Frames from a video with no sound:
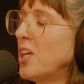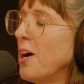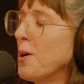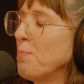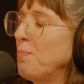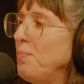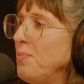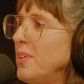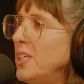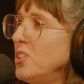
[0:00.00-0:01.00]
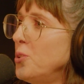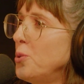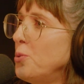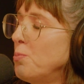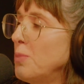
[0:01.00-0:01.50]
And
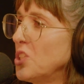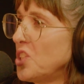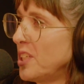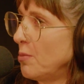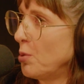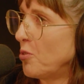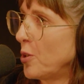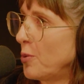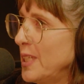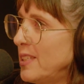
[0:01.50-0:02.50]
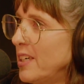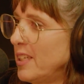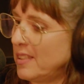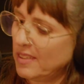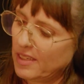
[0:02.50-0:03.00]
you mentioned before we
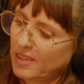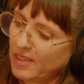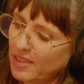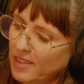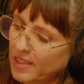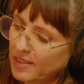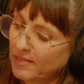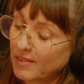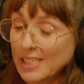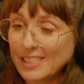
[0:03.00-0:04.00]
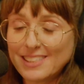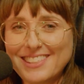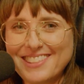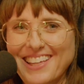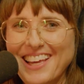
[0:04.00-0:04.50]
started
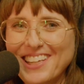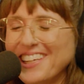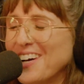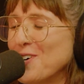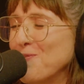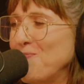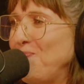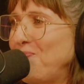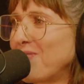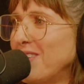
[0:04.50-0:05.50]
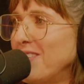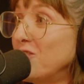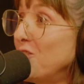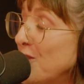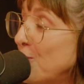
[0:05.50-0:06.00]
that
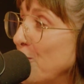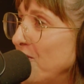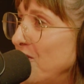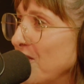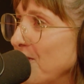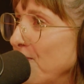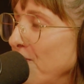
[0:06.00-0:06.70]
you just moved to